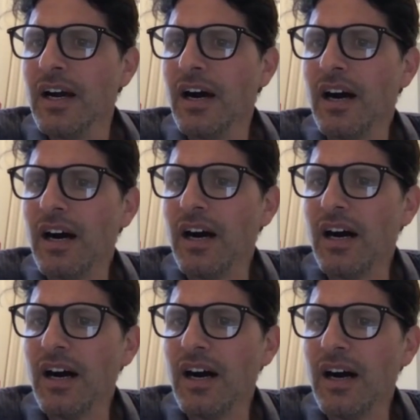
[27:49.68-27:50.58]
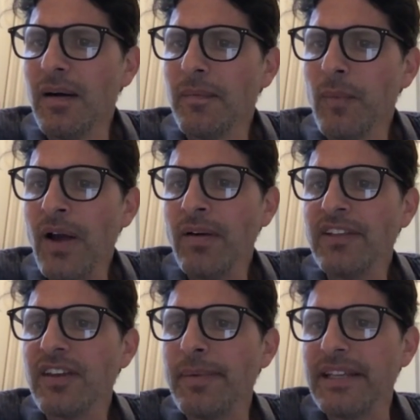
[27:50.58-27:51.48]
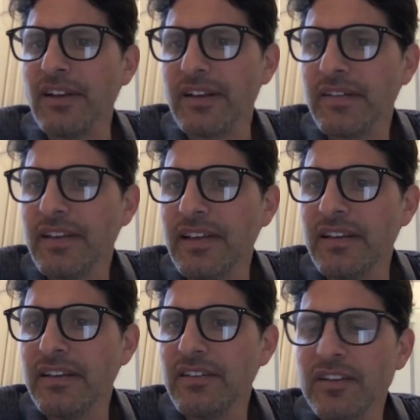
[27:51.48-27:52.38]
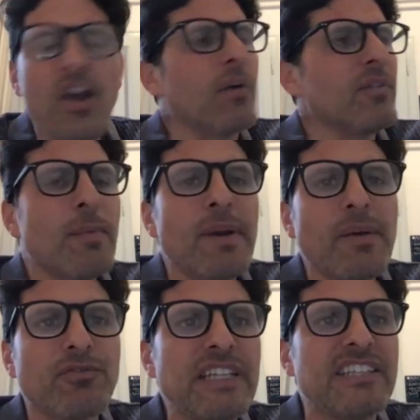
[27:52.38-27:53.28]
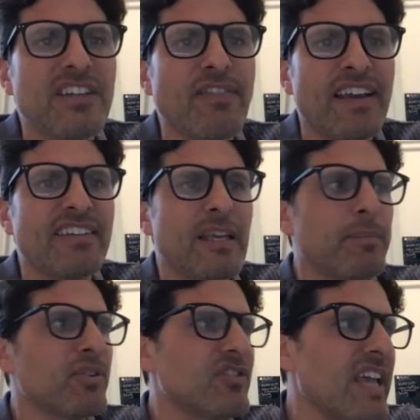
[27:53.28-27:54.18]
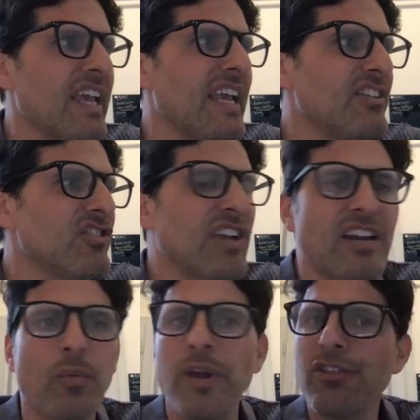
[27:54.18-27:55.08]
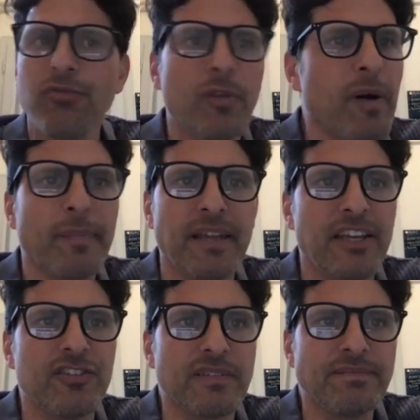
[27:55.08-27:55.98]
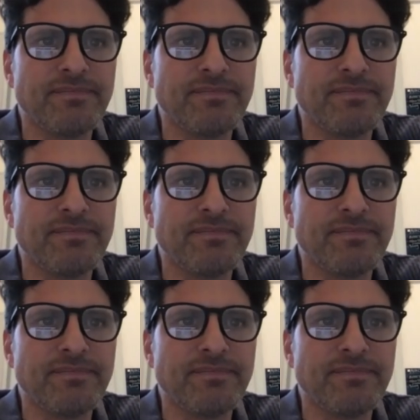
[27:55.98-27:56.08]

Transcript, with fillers: Um, well, it's, I mean, look, no, nobody was really self-isolating per se. It just kind of went through the population.